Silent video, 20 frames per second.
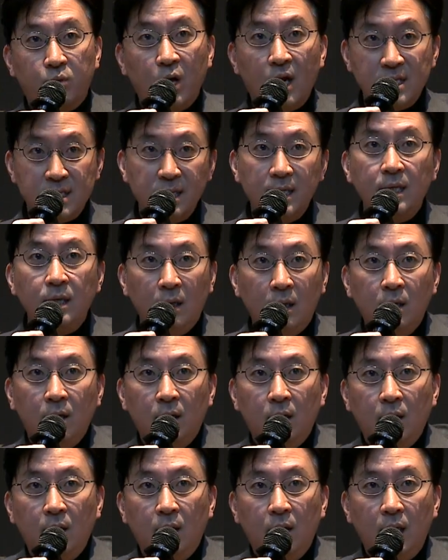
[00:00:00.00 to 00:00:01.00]
prosody,
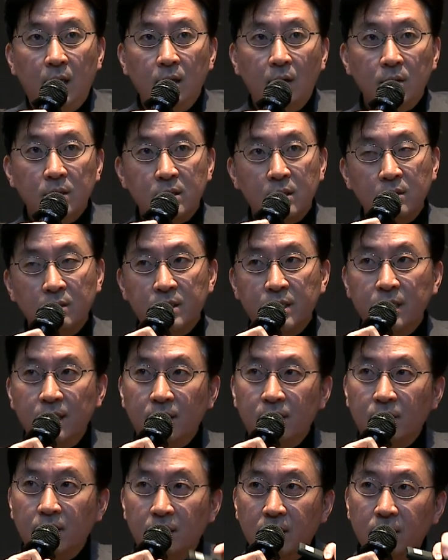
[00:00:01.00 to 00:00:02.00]
and also
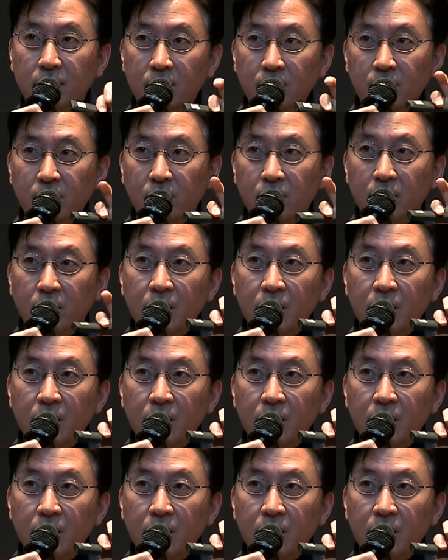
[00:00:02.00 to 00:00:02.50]
took the little